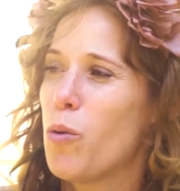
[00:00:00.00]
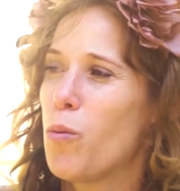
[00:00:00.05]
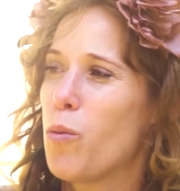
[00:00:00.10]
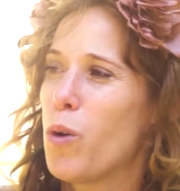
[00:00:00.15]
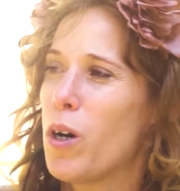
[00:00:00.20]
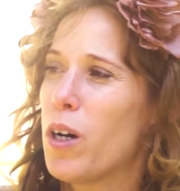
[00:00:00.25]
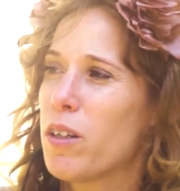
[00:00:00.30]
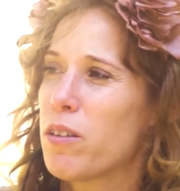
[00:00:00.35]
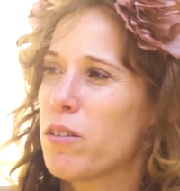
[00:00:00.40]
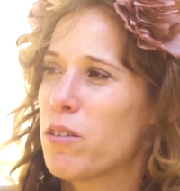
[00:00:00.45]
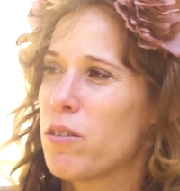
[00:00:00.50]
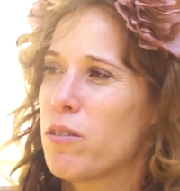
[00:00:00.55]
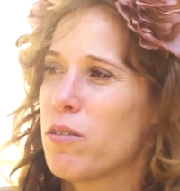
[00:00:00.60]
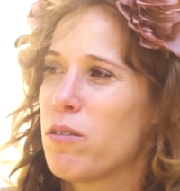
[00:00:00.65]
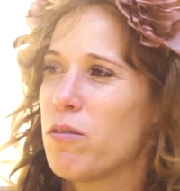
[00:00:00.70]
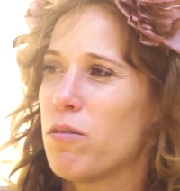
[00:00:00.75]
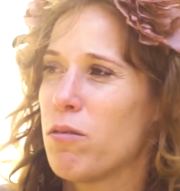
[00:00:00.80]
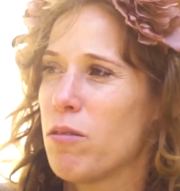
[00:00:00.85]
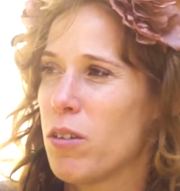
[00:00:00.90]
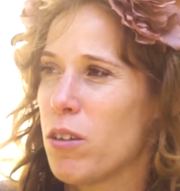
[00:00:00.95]
what
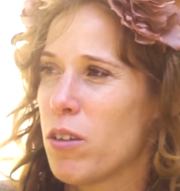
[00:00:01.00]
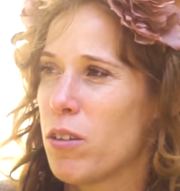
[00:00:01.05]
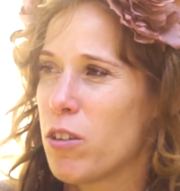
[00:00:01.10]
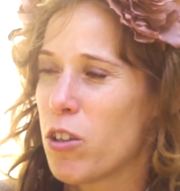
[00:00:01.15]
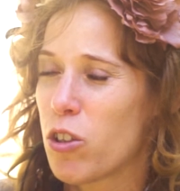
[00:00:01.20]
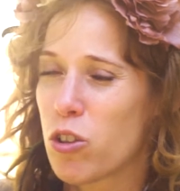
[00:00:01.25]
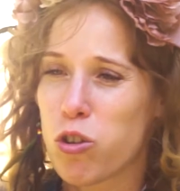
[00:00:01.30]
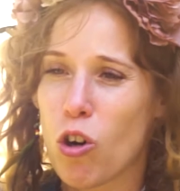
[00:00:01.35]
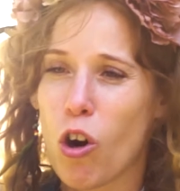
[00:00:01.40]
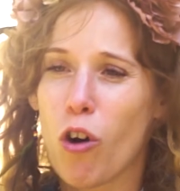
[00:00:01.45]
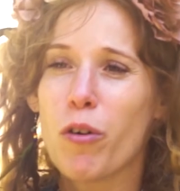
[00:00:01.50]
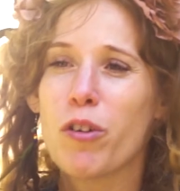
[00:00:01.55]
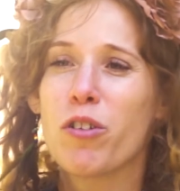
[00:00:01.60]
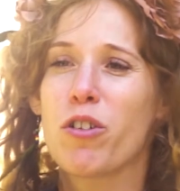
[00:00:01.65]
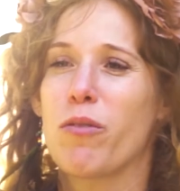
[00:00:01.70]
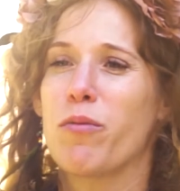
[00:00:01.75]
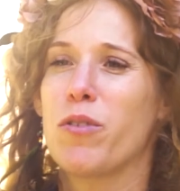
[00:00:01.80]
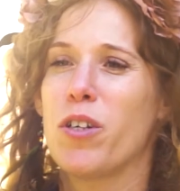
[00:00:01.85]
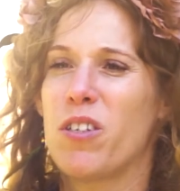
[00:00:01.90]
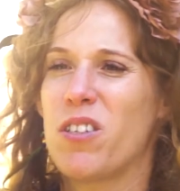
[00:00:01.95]
the stories
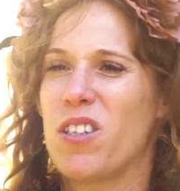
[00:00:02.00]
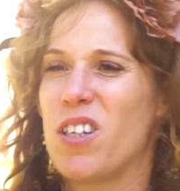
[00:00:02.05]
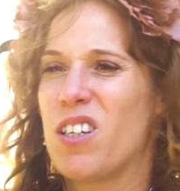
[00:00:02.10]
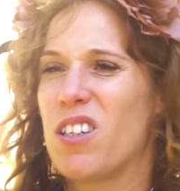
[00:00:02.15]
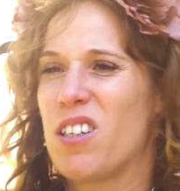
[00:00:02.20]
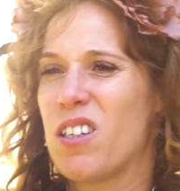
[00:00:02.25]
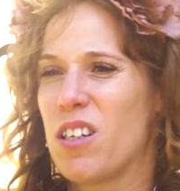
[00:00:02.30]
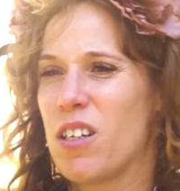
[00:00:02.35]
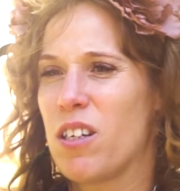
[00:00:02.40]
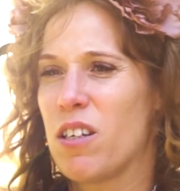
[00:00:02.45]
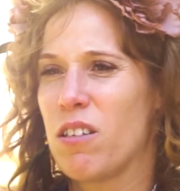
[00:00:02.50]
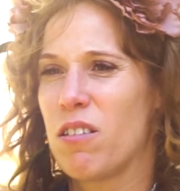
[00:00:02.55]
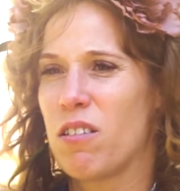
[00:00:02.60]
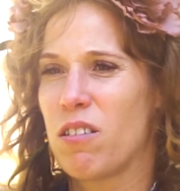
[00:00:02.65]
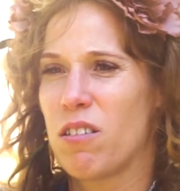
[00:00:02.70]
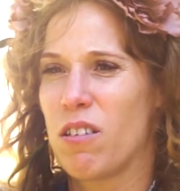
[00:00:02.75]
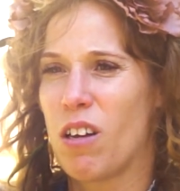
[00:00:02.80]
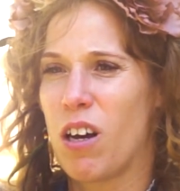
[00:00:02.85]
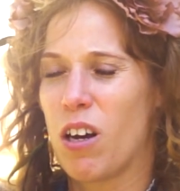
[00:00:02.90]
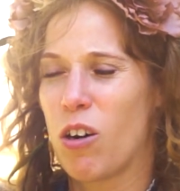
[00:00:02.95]
of the cities,
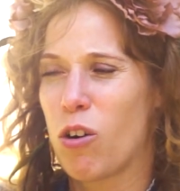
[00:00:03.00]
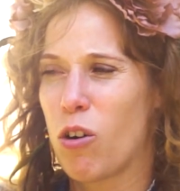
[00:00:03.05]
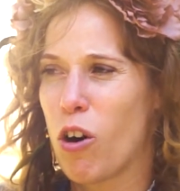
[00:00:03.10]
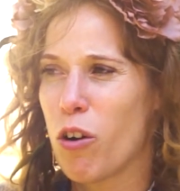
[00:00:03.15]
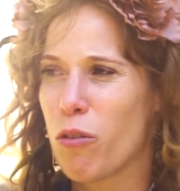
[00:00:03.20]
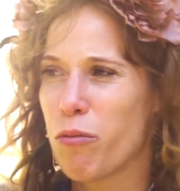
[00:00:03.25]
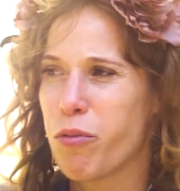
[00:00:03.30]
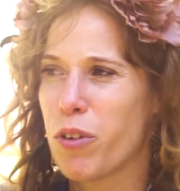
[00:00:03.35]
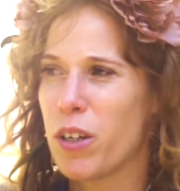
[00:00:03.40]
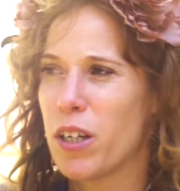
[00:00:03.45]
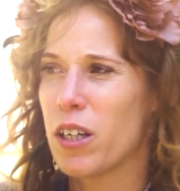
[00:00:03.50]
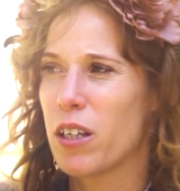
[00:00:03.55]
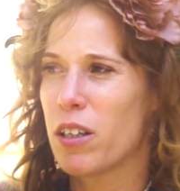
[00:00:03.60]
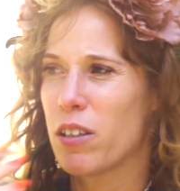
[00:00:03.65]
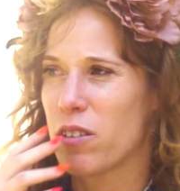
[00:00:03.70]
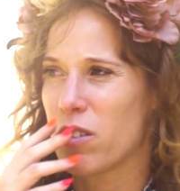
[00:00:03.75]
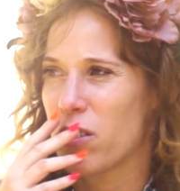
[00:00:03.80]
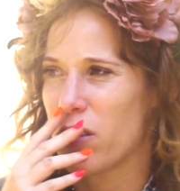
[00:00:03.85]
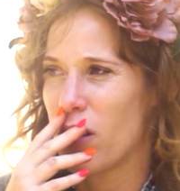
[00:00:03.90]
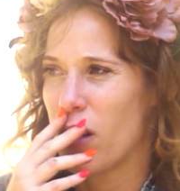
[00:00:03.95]
the
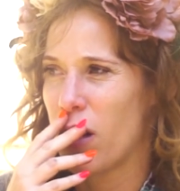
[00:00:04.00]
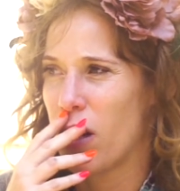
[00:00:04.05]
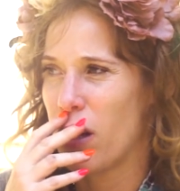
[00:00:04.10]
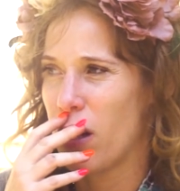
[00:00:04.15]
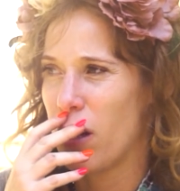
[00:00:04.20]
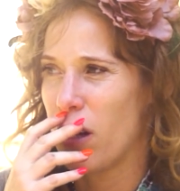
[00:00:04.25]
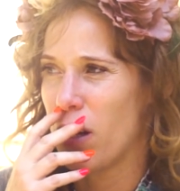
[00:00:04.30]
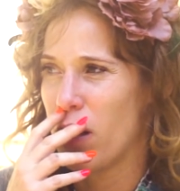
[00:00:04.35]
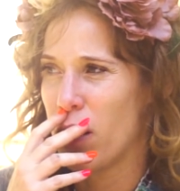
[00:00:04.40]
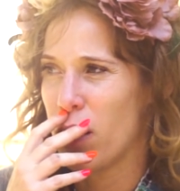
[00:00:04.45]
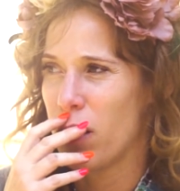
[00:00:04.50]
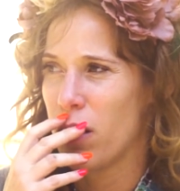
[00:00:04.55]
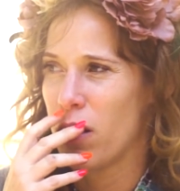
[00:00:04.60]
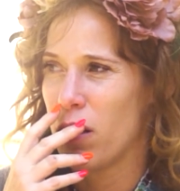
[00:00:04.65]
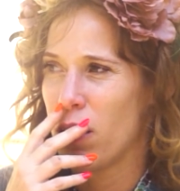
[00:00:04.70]
conflicts, the